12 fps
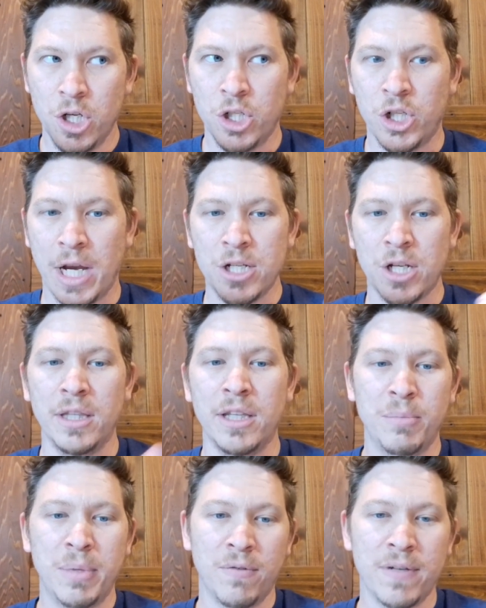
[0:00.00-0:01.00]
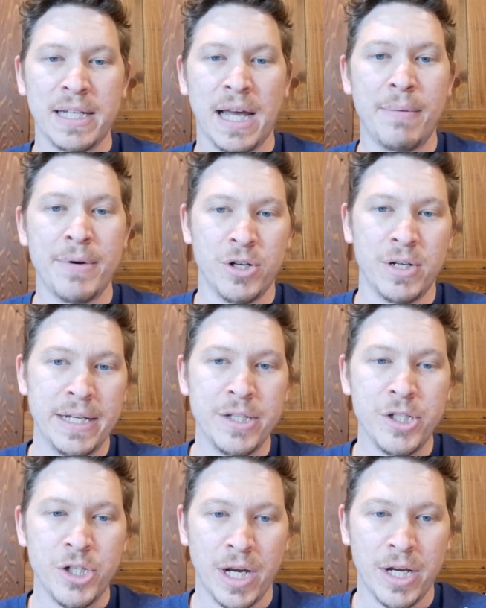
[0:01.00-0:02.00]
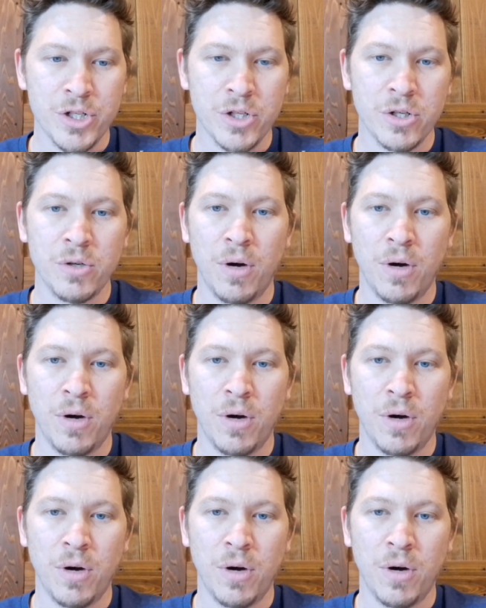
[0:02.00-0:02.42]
change a little bit over time as your needs change.